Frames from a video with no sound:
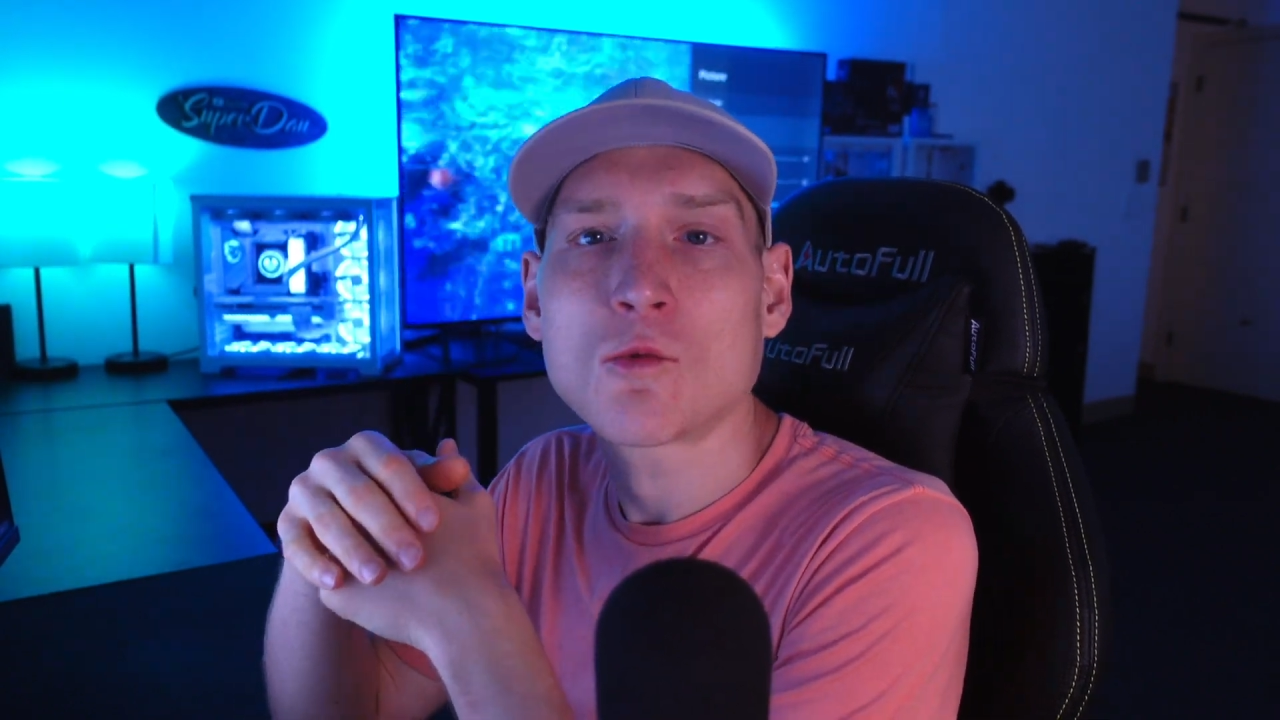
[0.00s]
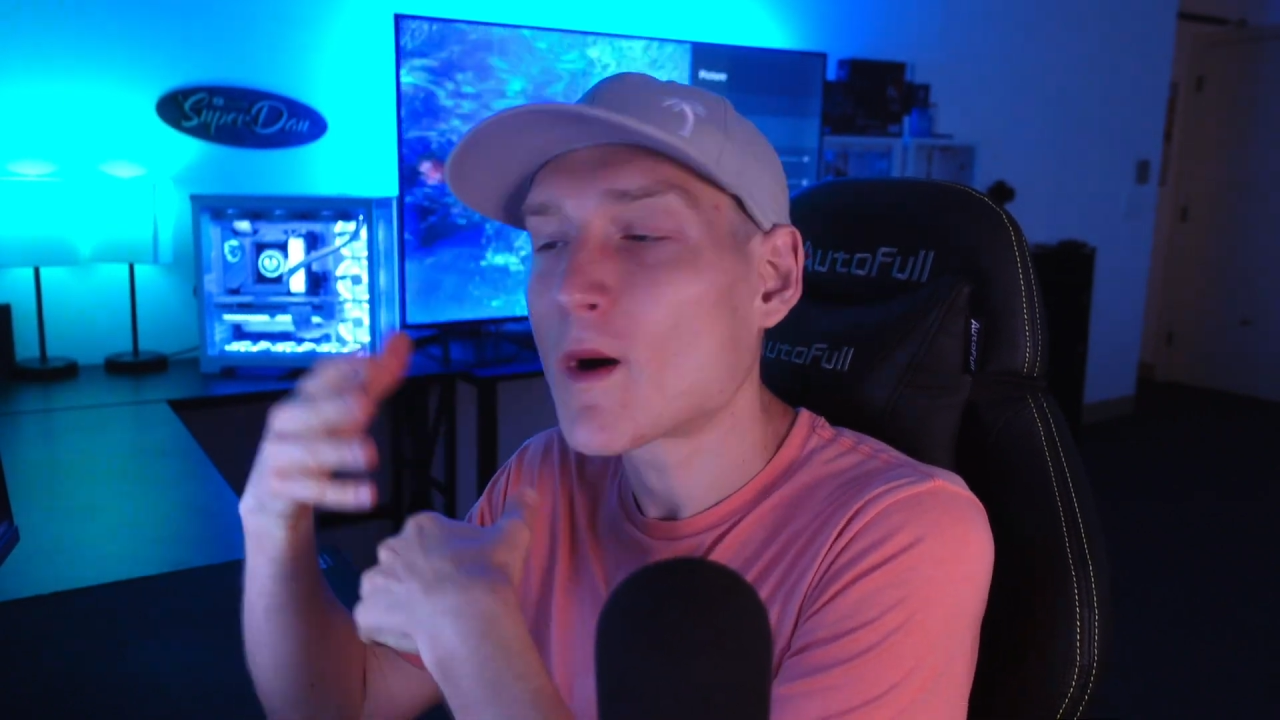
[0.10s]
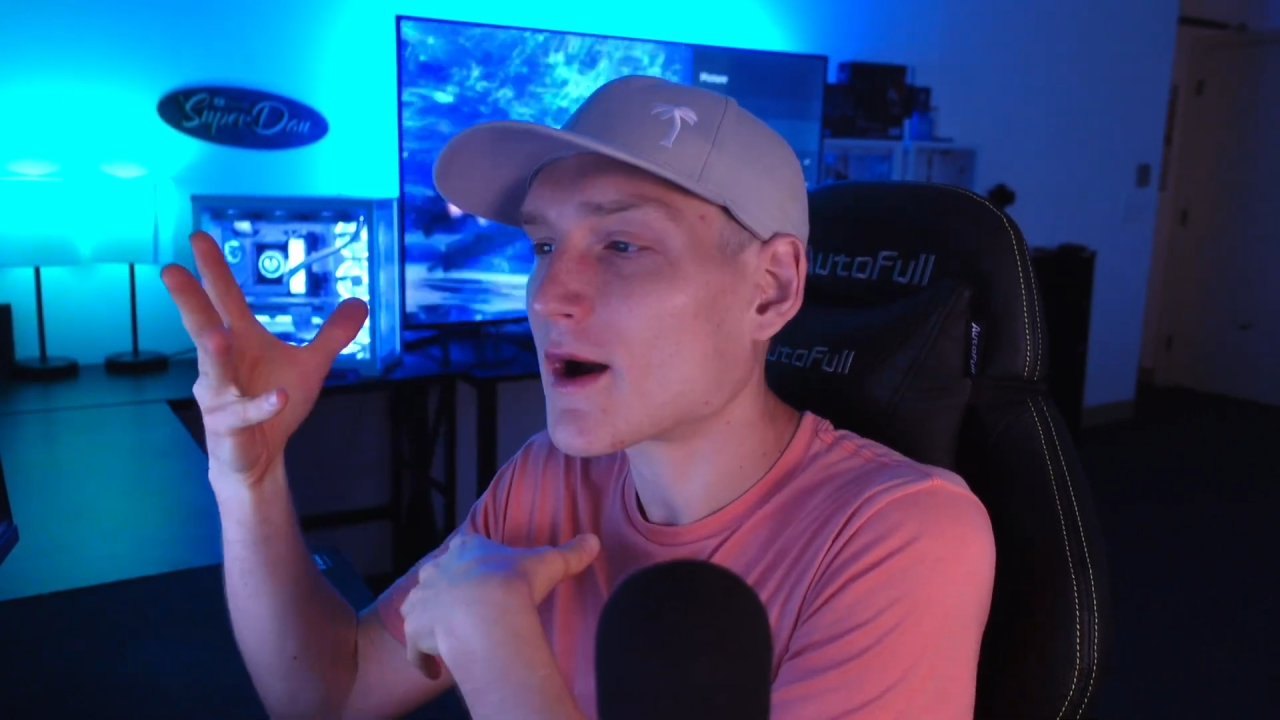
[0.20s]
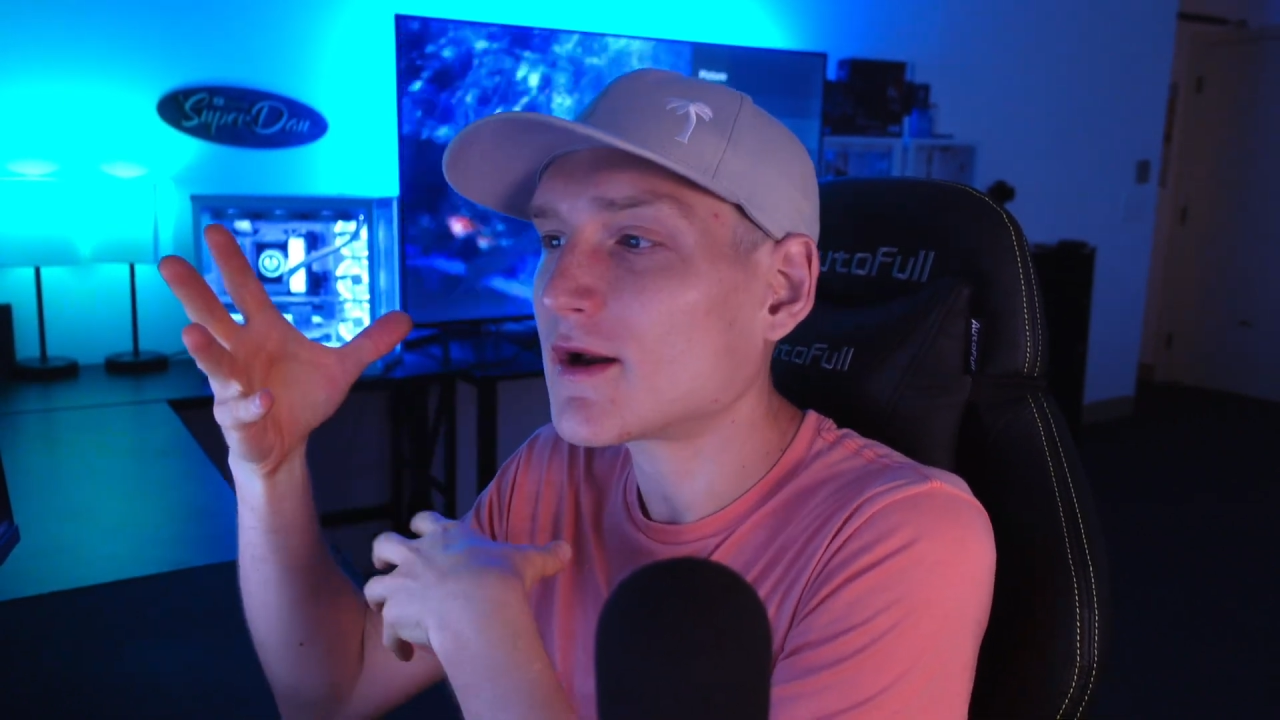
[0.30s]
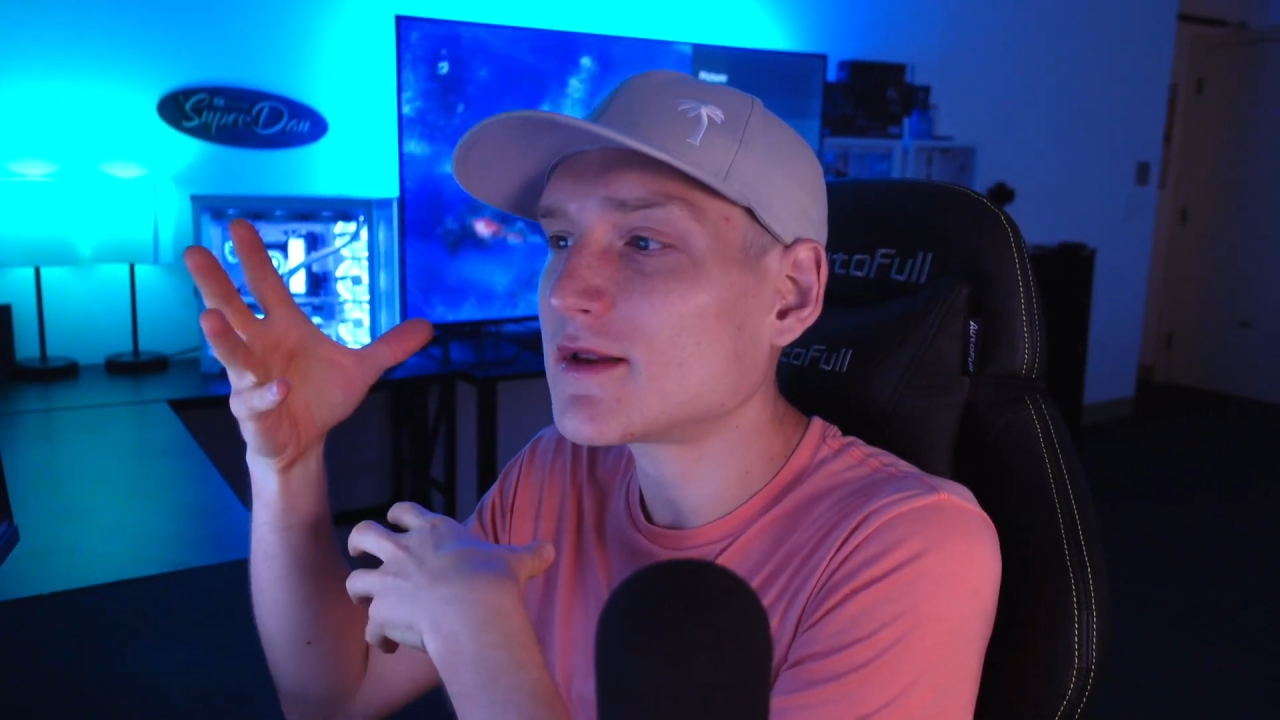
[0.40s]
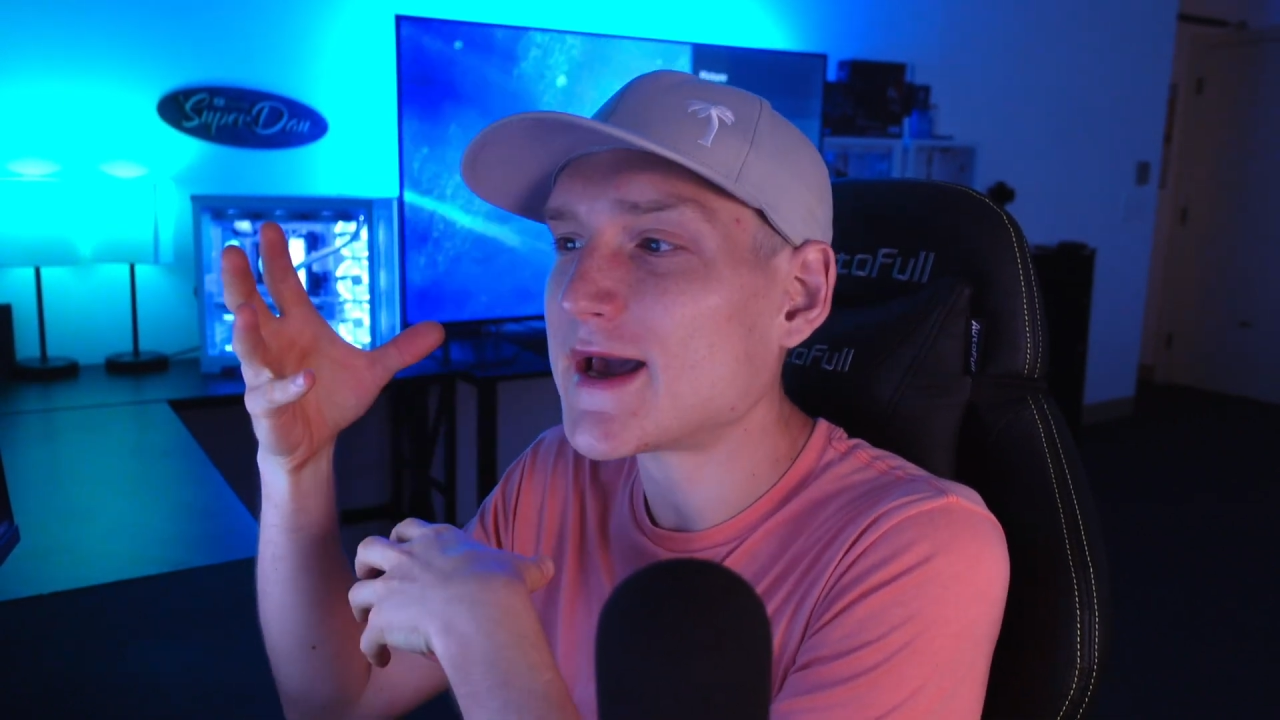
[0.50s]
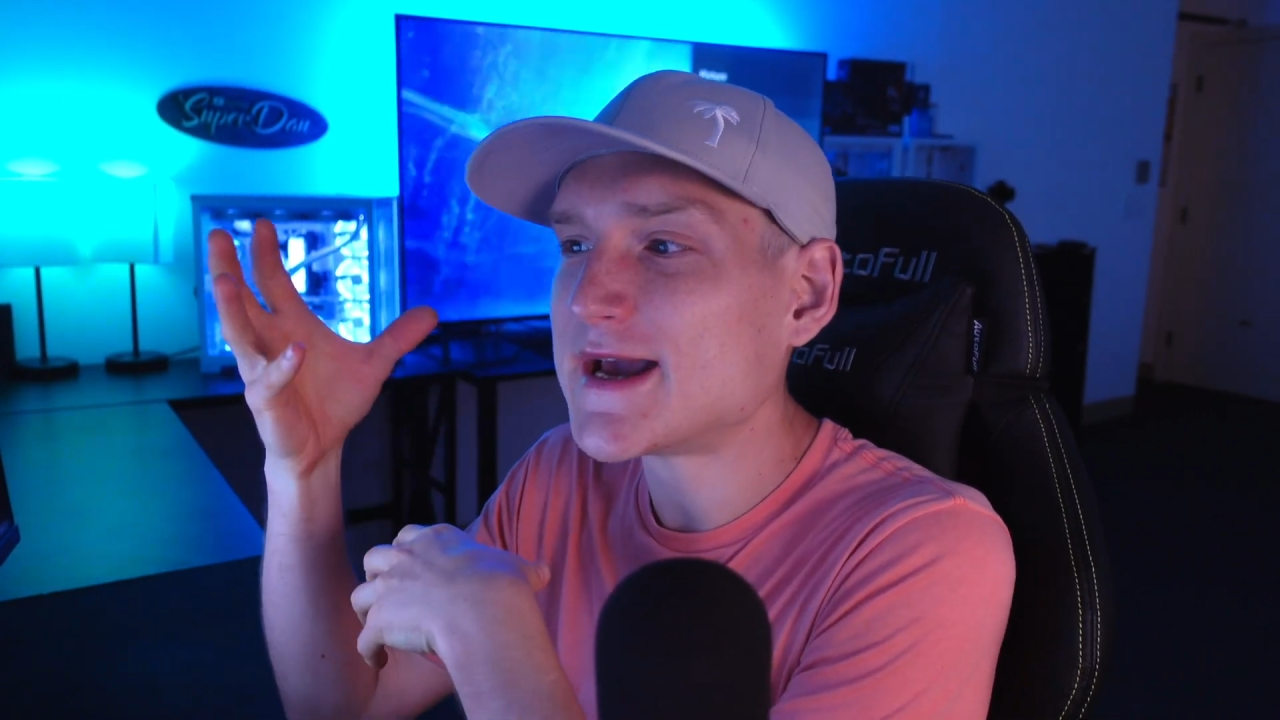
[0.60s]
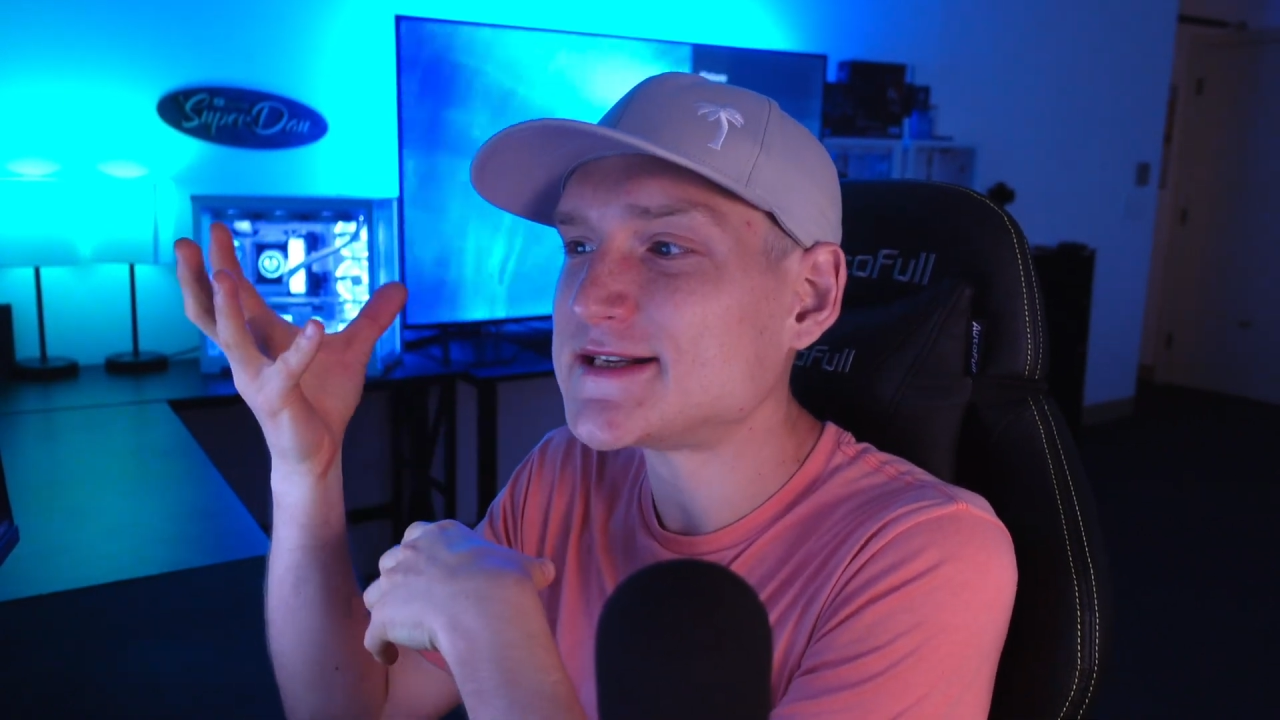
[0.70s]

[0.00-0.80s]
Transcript: where it like